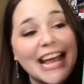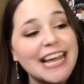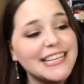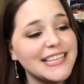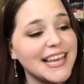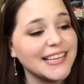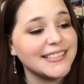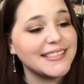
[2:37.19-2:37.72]

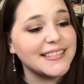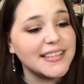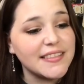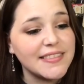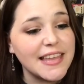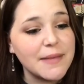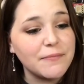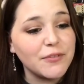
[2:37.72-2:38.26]
And yes, the
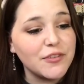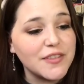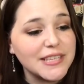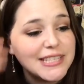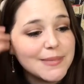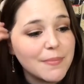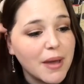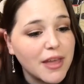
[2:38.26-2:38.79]
theme for
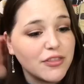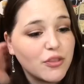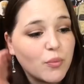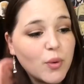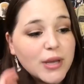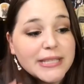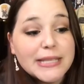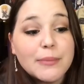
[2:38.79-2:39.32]
this month
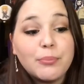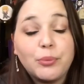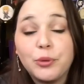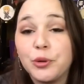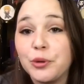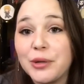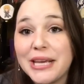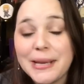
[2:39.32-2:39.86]
was
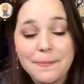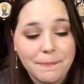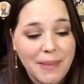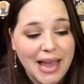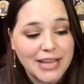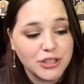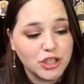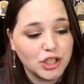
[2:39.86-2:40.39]
broody
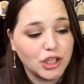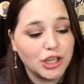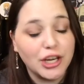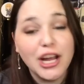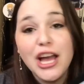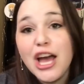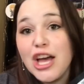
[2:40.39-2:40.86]
banter.